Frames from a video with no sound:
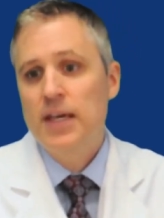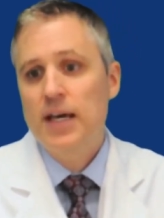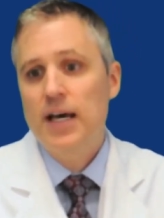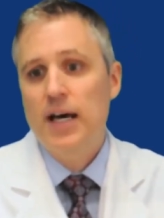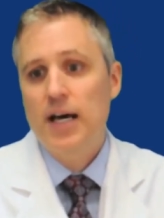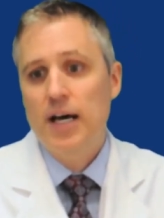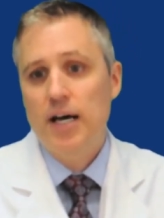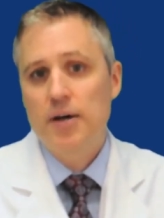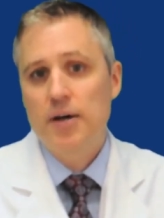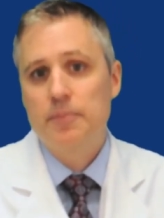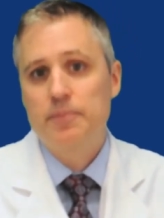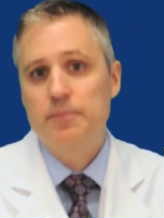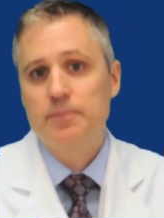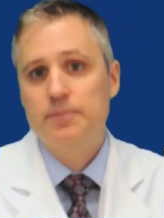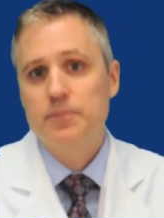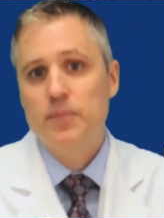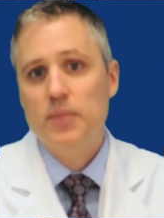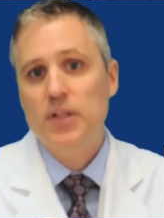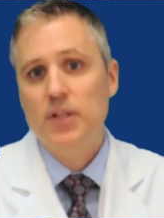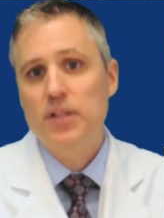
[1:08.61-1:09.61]
Um,
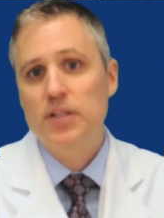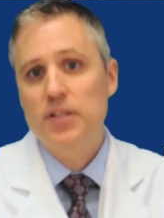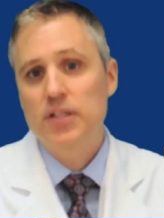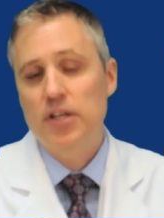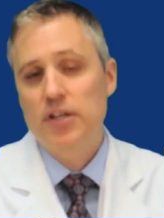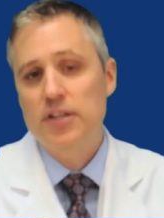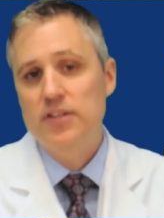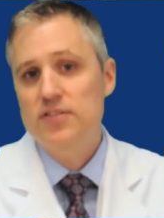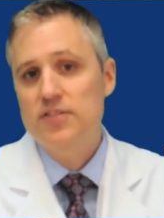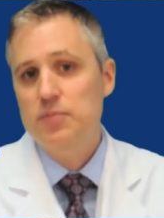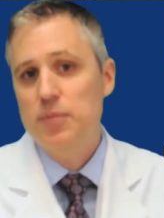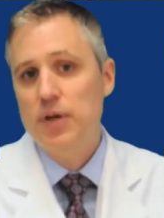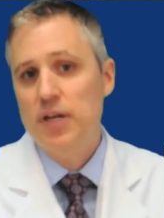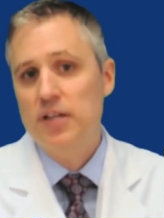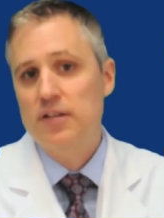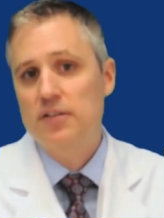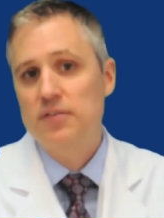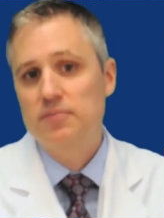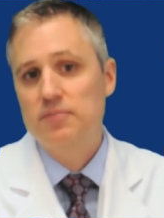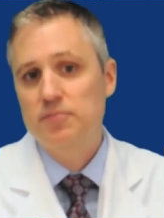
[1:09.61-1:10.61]
you know, this has
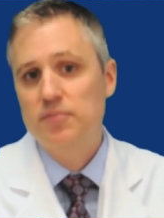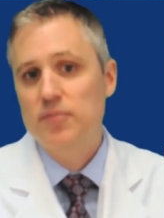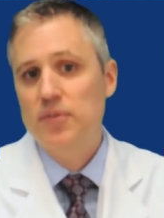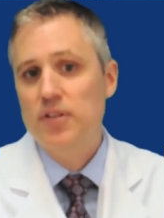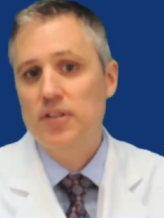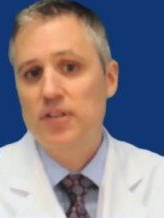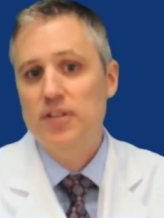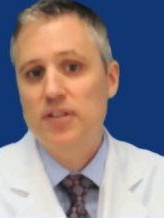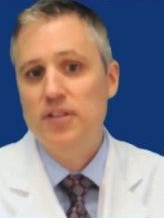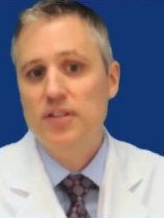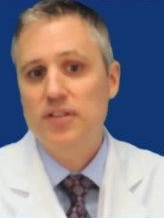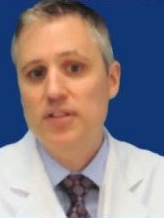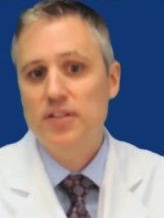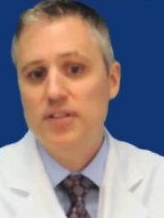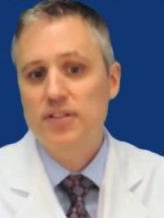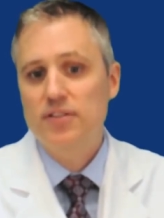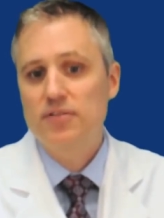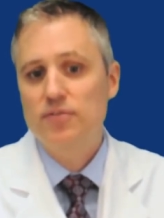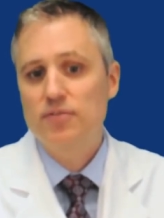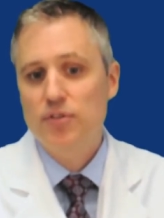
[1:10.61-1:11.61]
been uh,
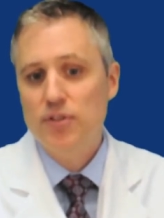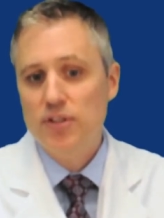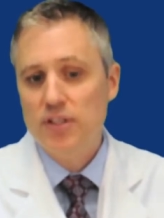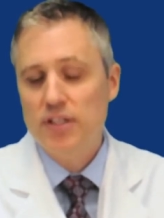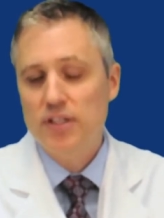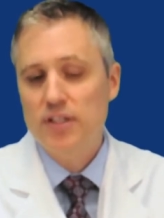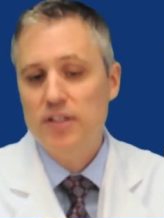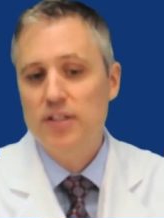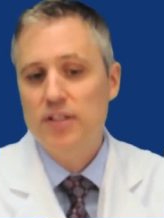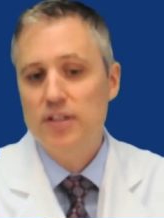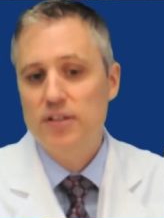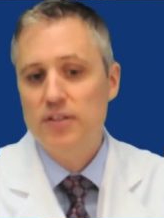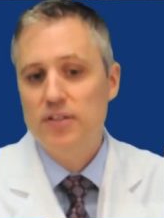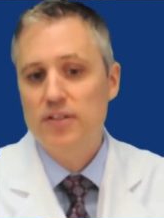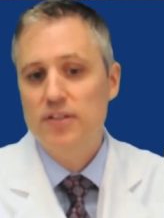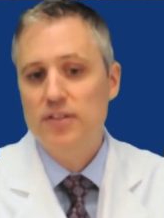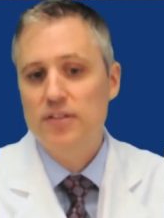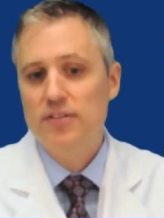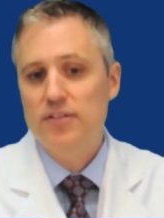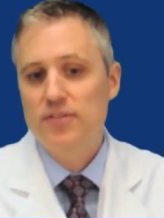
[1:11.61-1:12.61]
really a, a,
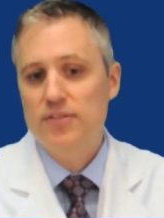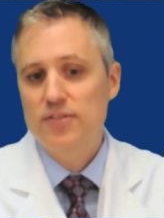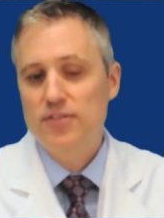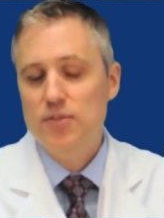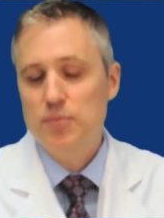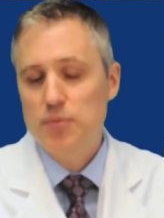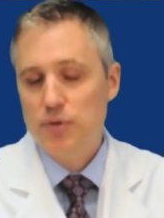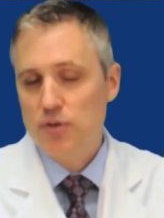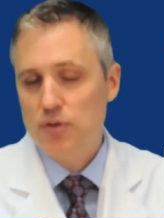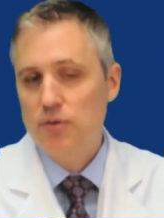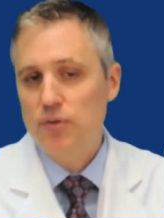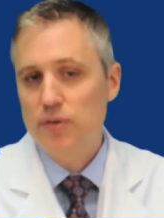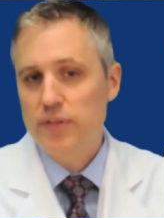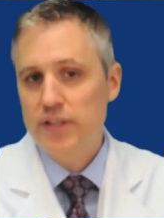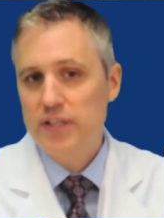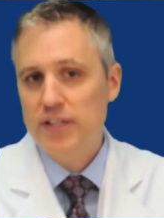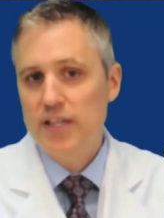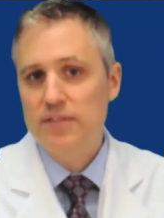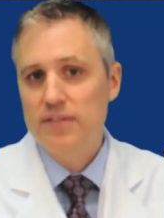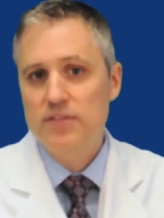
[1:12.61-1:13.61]
super cool
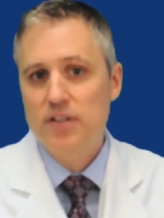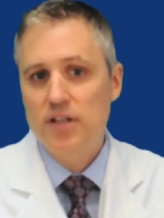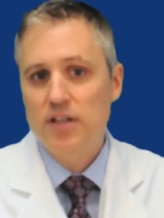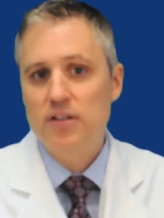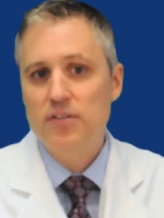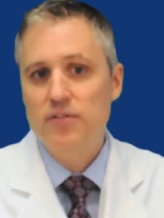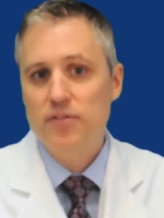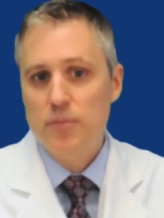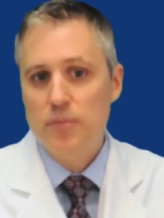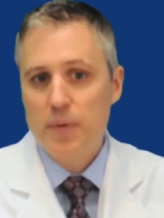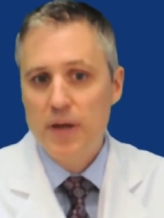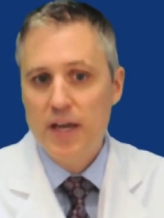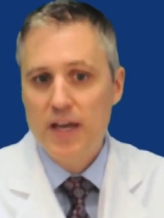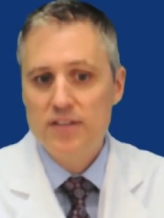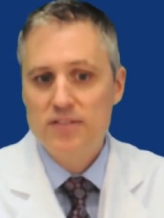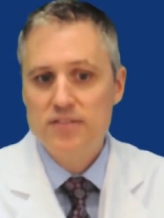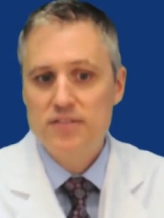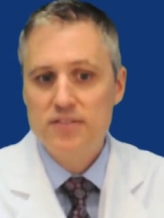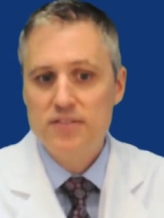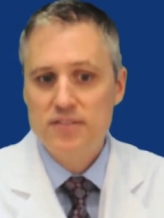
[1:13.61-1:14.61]
thing that I've done over the
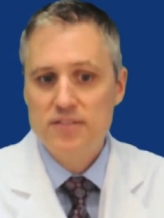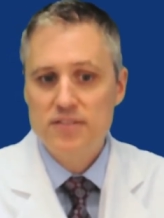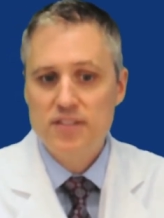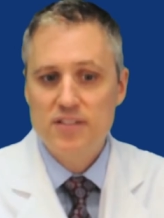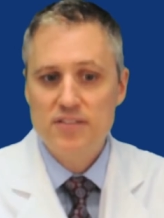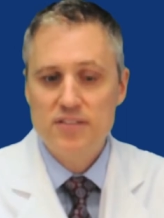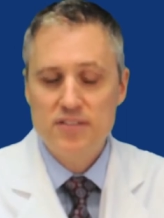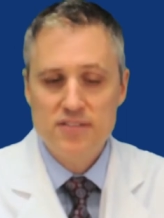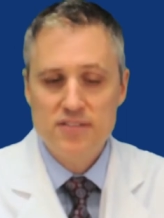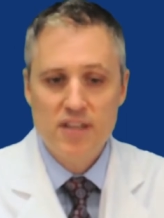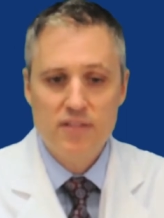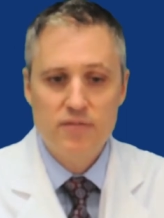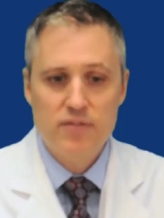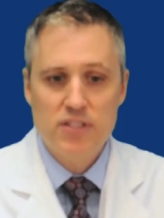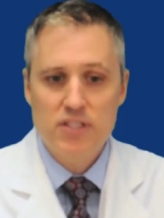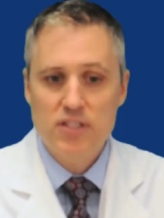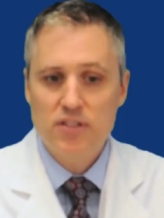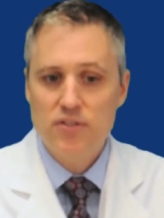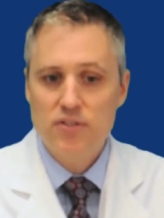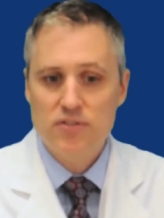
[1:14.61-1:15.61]
past six to
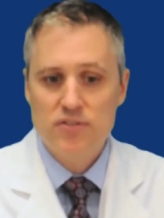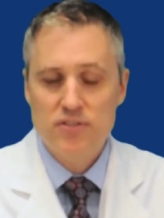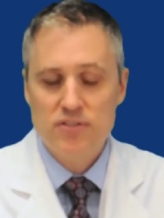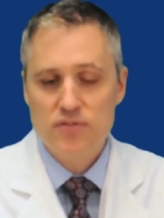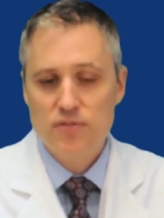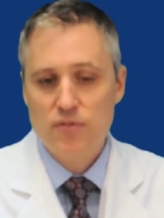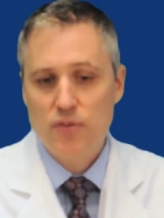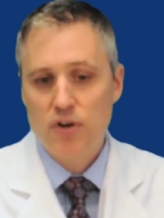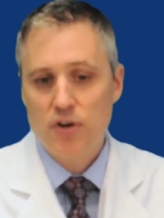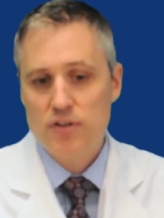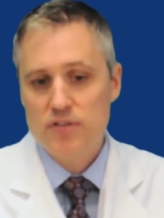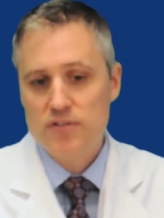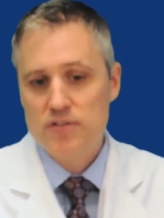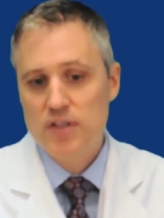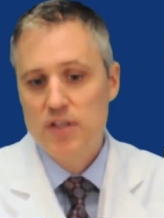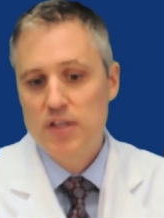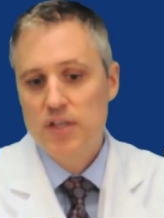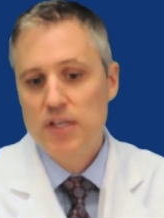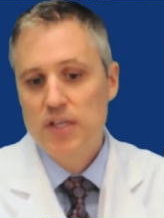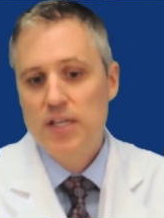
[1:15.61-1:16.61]
seven years, as far as
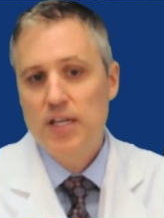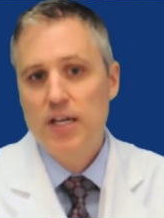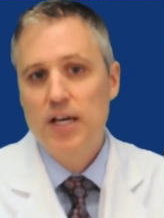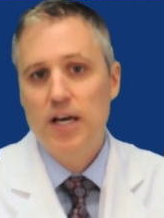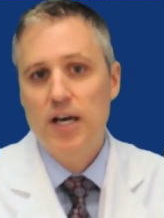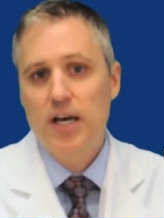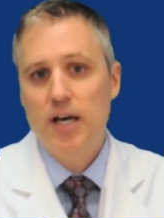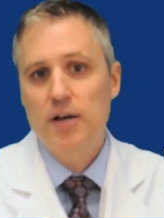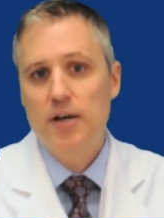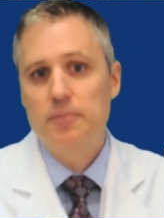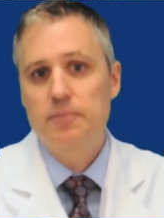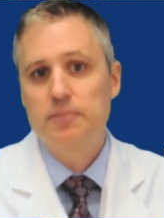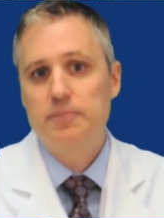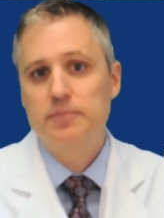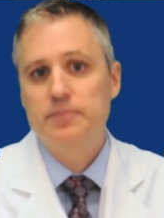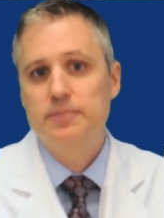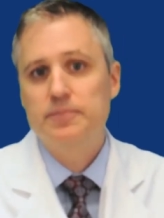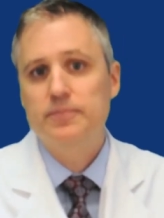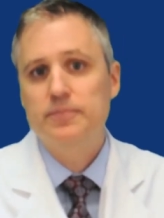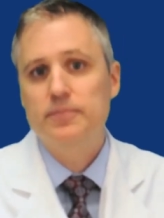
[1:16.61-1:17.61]
um,
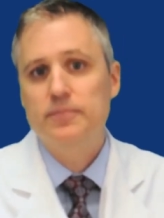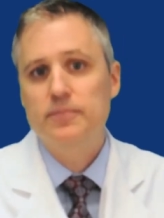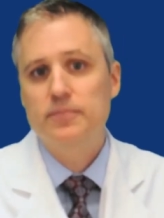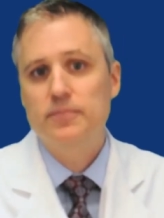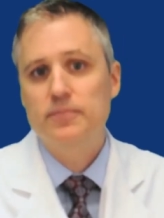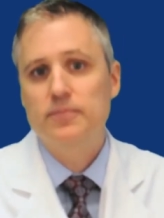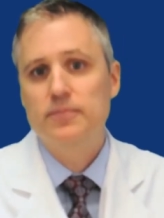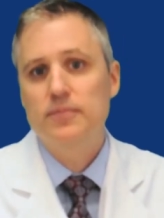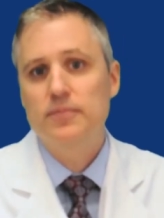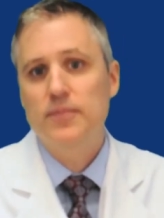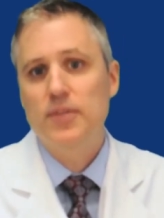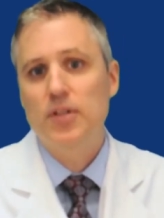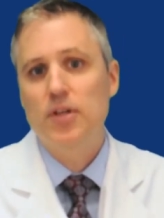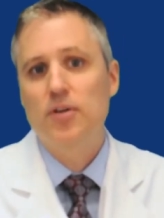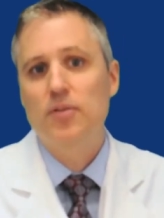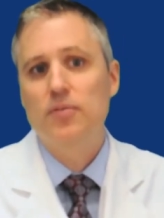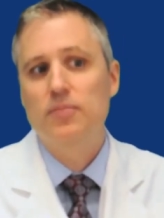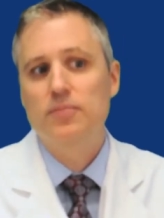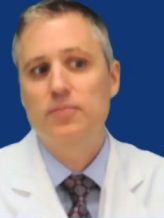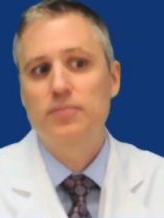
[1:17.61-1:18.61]
you
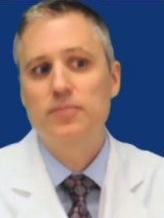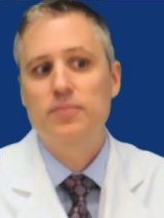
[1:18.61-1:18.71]
know,